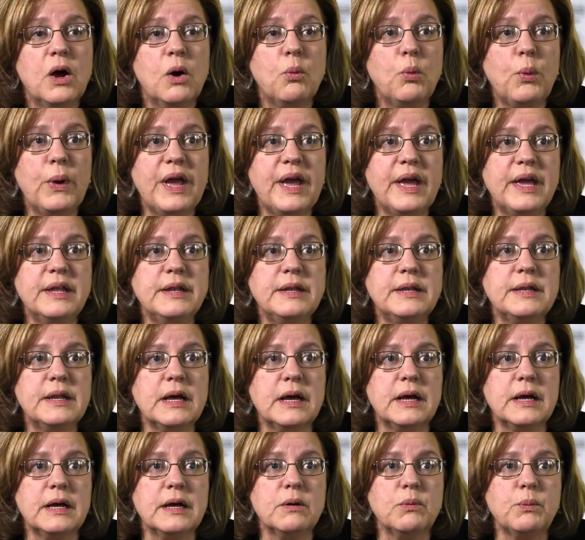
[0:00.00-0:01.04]
when
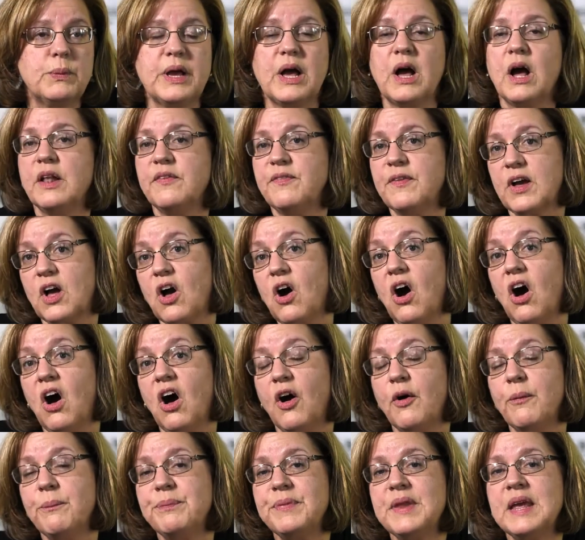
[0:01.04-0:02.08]
we got the
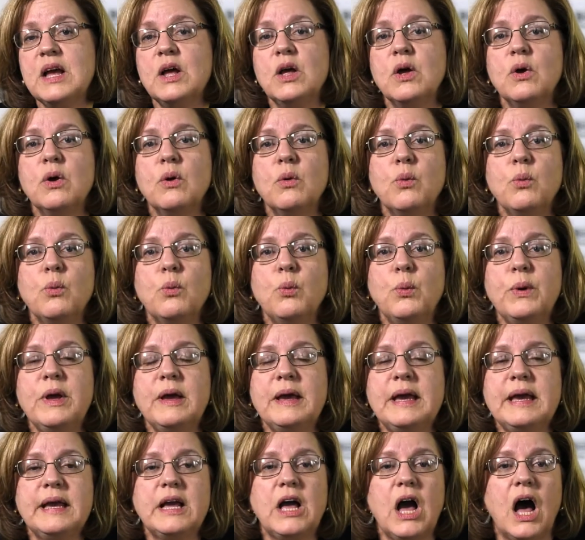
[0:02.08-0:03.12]
call.
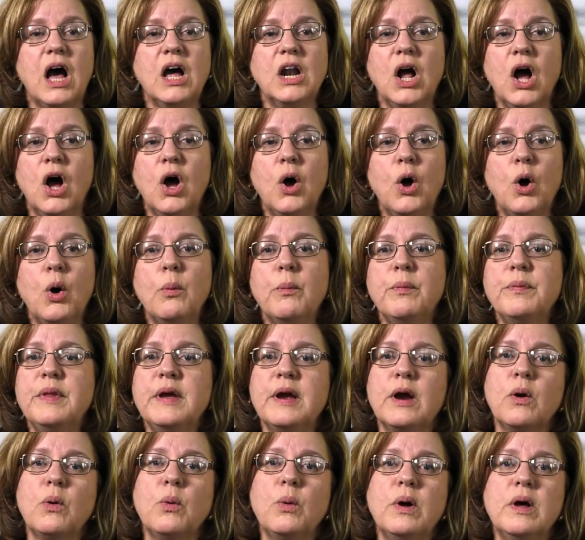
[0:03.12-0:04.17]
We got home,
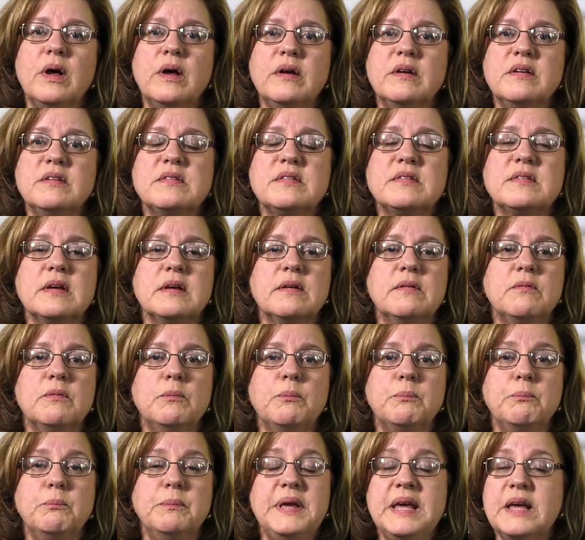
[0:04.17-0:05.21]
there was
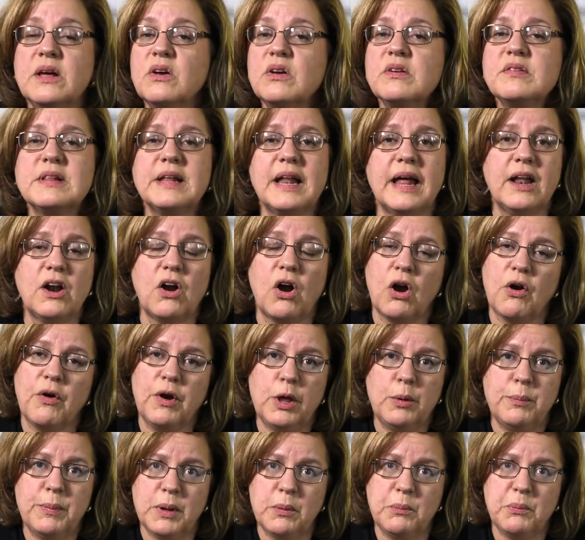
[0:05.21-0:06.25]
meals that had
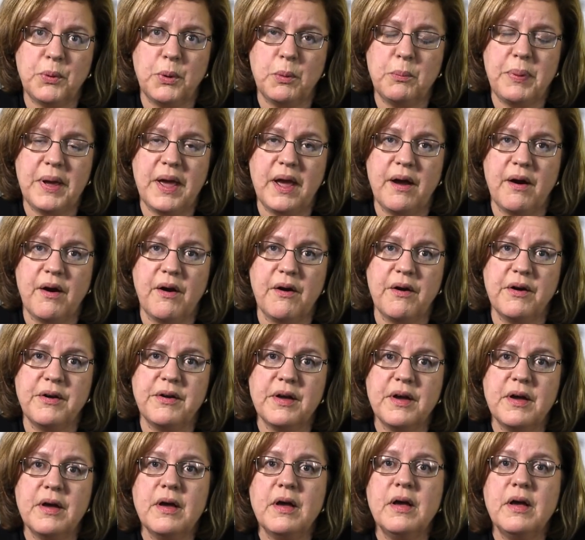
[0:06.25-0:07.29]
already been
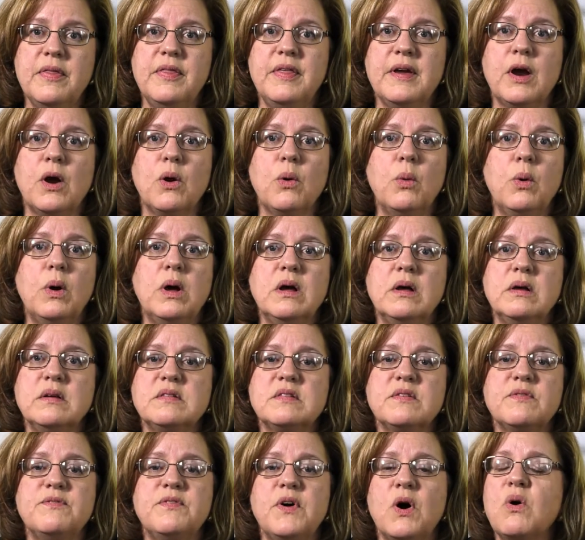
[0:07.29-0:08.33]
prepared, there
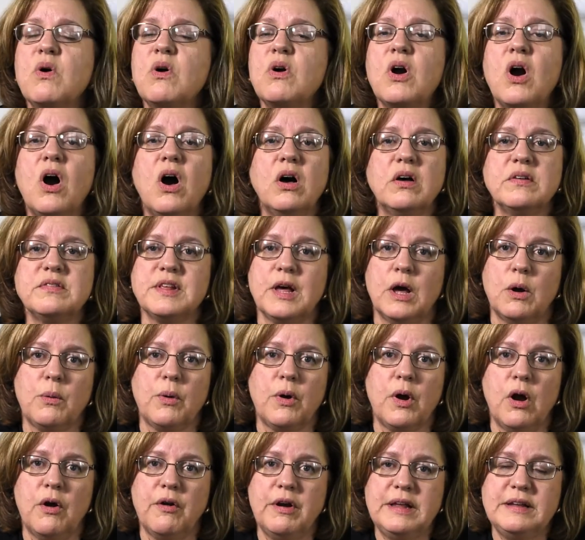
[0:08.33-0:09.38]
was phone calls that
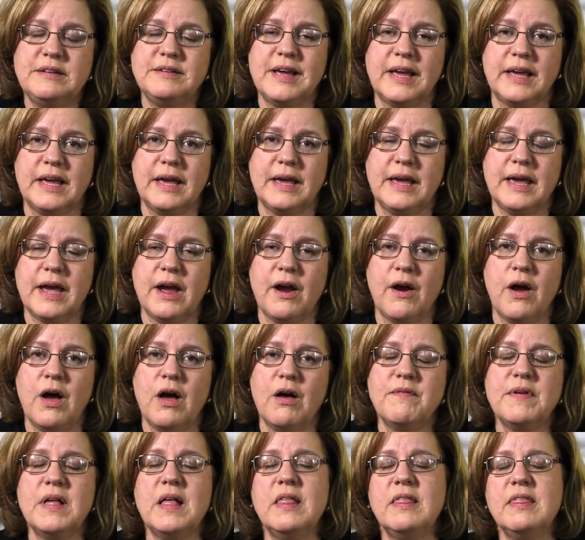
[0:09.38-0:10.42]
were already taken care
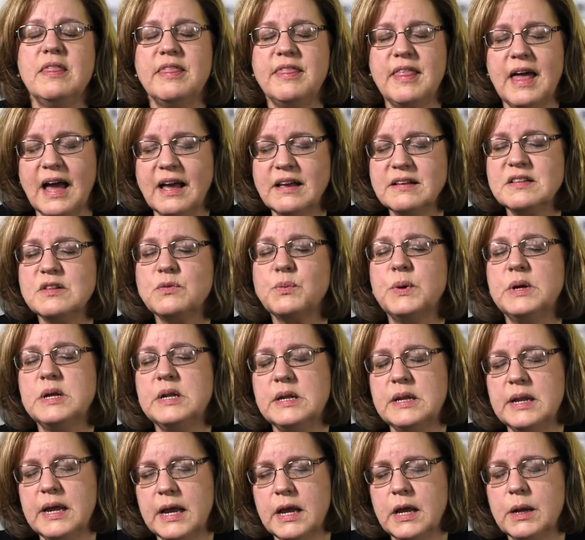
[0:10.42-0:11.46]
of, and that's what
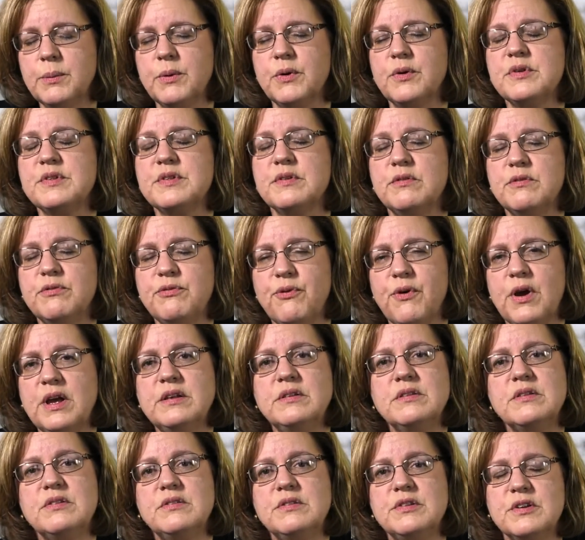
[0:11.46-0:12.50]
neighbors and
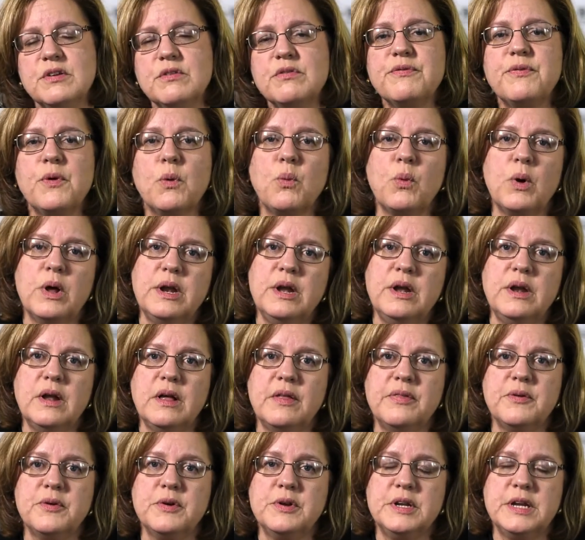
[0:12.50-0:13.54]
friends do for one
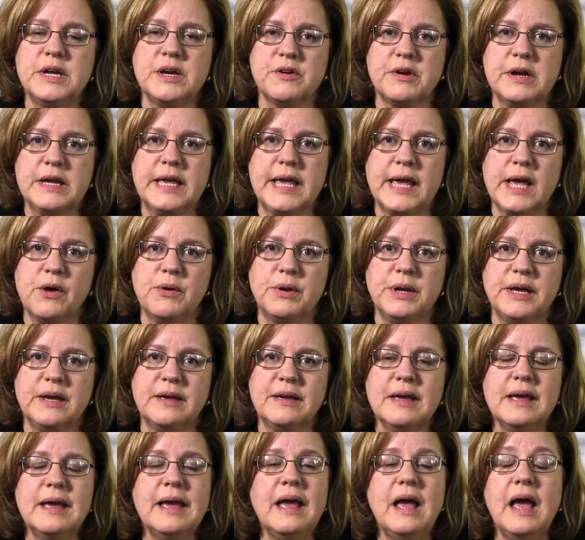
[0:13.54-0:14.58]
another in Erie County
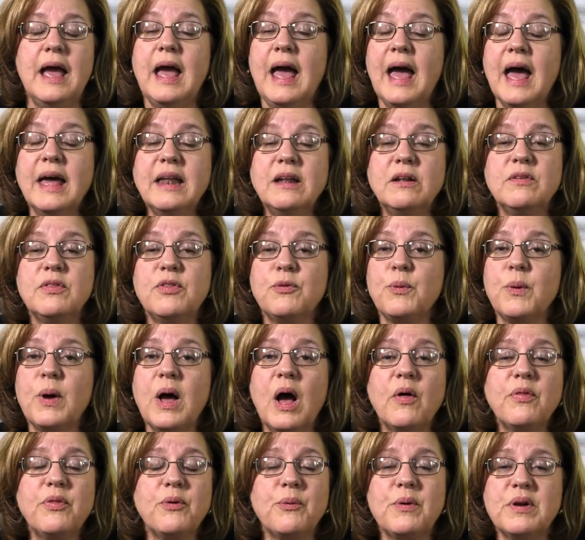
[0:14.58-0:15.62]
and
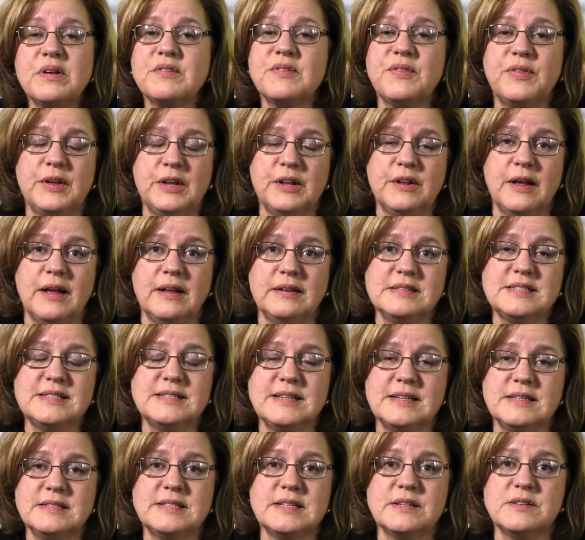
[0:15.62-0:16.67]
throughout the rest of the United
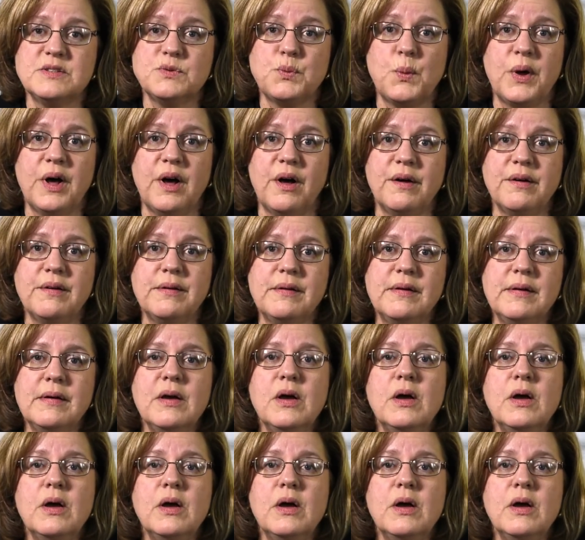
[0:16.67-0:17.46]
States as well.